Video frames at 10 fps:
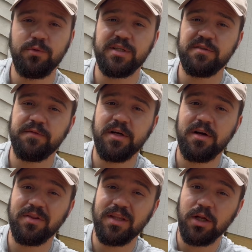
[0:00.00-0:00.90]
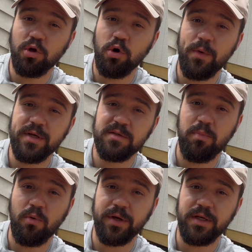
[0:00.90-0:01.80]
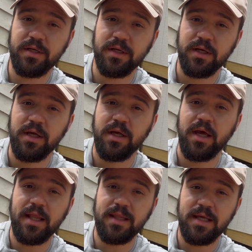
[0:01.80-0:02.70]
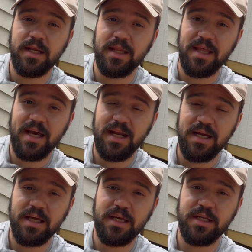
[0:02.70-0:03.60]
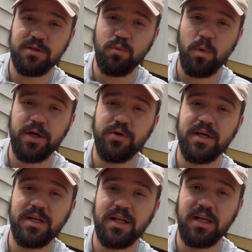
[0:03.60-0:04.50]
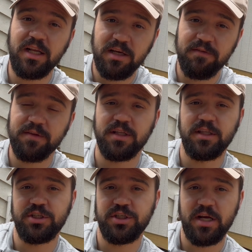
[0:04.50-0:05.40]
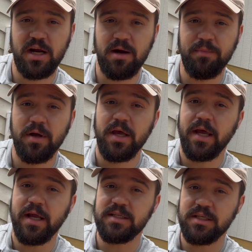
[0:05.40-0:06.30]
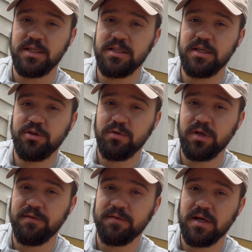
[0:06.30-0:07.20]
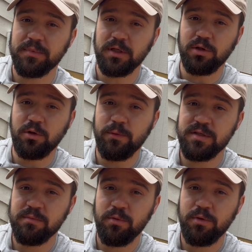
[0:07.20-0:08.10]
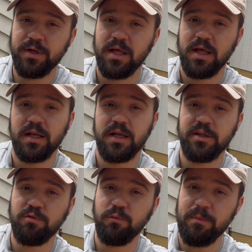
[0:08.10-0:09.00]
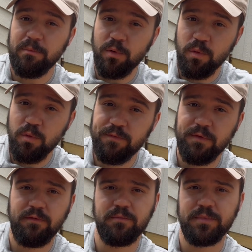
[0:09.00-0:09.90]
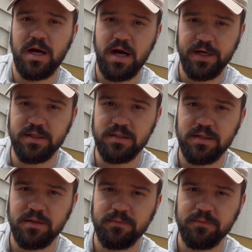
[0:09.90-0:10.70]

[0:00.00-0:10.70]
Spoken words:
is figure out the lowest point, and then it's where you're gonna lift the shed up. It's easier to lift up the lowest point than to remove from the highest.